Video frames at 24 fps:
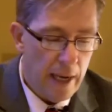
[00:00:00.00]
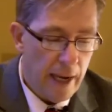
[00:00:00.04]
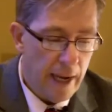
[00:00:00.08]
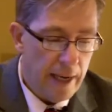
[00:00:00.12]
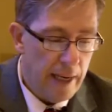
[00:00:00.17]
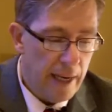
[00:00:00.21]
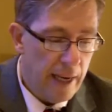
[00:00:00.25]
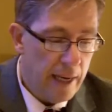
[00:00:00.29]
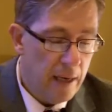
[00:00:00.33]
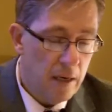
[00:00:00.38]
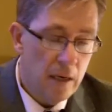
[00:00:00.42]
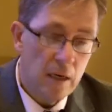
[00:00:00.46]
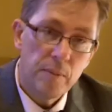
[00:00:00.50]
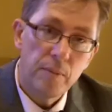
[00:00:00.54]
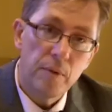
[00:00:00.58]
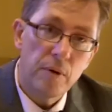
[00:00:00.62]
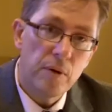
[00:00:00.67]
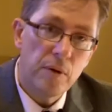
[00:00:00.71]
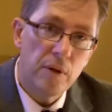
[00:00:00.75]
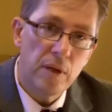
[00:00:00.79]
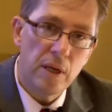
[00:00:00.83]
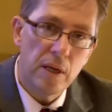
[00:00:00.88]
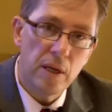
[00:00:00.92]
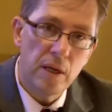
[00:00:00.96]
In Ann
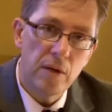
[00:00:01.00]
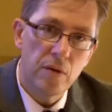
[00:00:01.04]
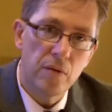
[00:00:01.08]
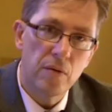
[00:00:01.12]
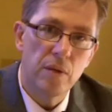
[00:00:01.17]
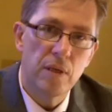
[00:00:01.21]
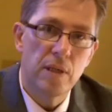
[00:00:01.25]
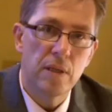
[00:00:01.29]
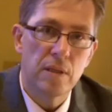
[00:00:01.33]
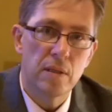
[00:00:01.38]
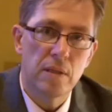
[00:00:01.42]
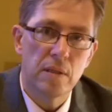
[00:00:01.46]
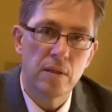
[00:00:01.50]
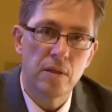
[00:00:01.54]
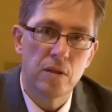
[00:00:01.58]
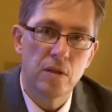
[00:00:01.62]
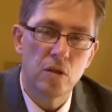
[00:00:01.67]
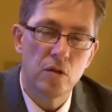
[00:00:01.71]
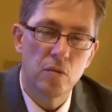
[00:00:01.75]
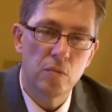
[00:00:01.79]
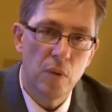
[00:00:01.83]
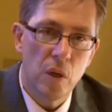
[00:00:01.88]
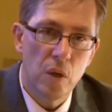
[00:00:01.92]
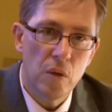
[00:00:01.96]
Arbor, the increase is
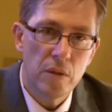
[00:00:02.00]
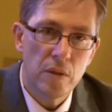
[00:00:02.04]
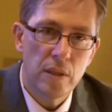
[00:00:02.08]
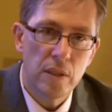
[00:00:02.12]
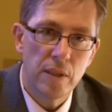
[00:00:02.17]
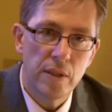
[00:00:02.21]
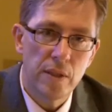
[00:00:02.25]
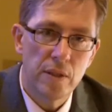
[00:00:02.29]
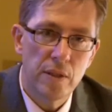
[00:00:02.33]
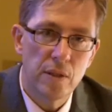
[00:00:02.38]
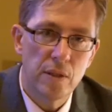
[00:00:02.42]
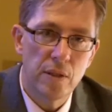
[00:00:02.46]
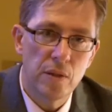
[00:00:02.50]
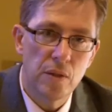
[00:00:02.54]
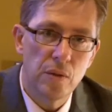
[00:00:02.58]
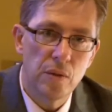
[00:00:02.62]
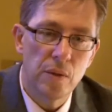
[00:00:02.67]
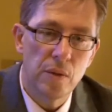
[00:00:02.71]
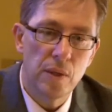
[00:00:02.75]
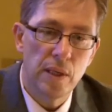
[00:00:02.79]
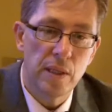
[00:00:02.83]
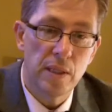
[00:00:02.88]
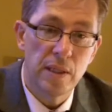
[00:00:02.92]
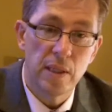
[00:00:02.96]
due mostly
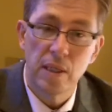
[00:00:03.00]
to